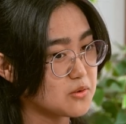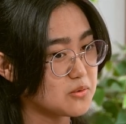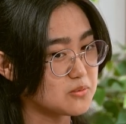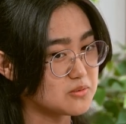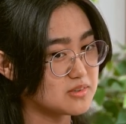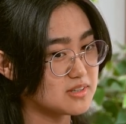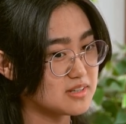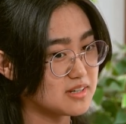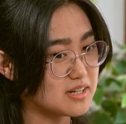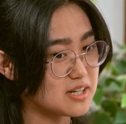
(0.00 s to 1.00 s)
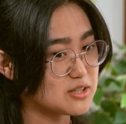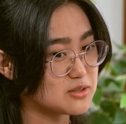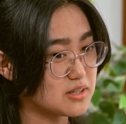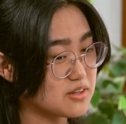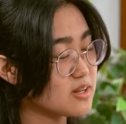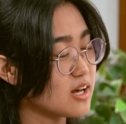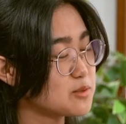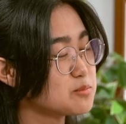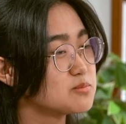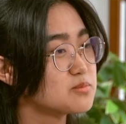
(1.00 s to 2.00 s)
Yeah, I
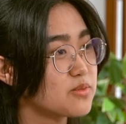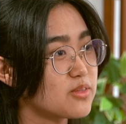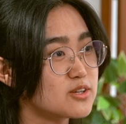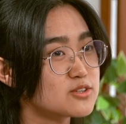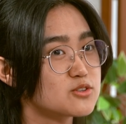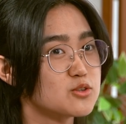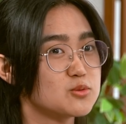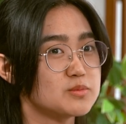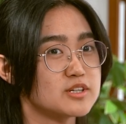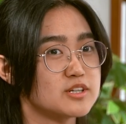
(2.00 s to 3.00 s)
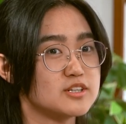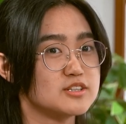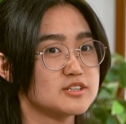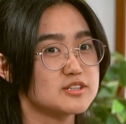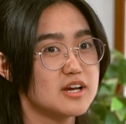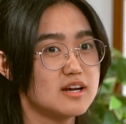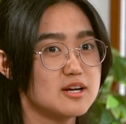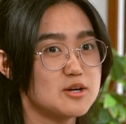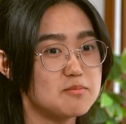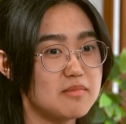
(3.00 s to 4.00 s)
think so because
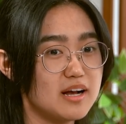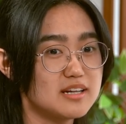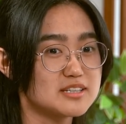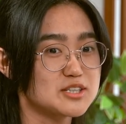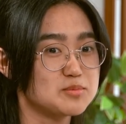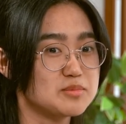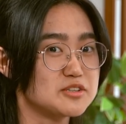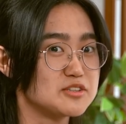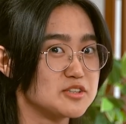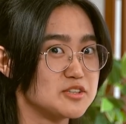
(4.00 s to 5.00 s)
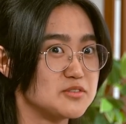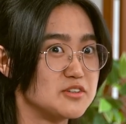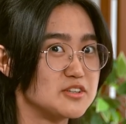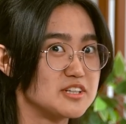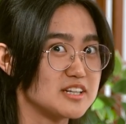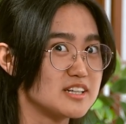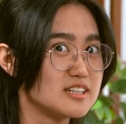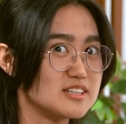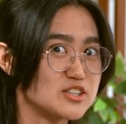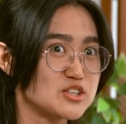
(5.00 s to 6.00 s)
my experience of learning
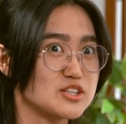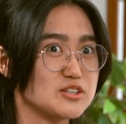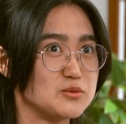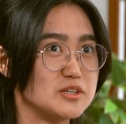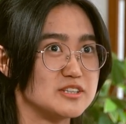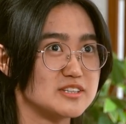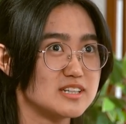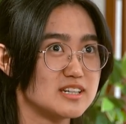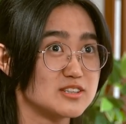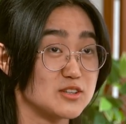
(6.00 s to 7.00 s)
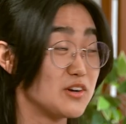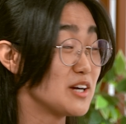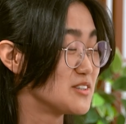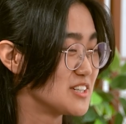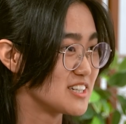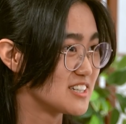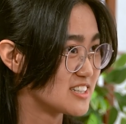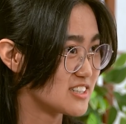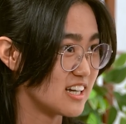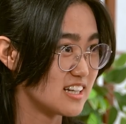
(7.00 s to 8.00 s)
English was survival English,
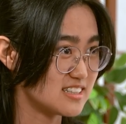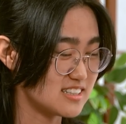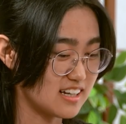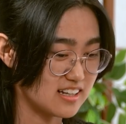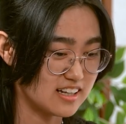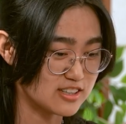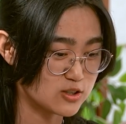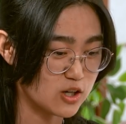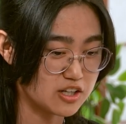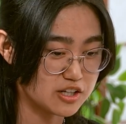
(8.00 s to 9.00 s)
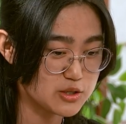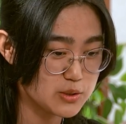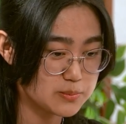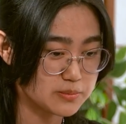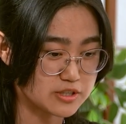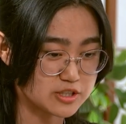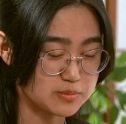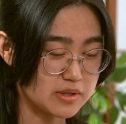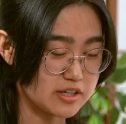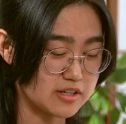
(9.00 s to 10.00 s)
as I like to call it, because my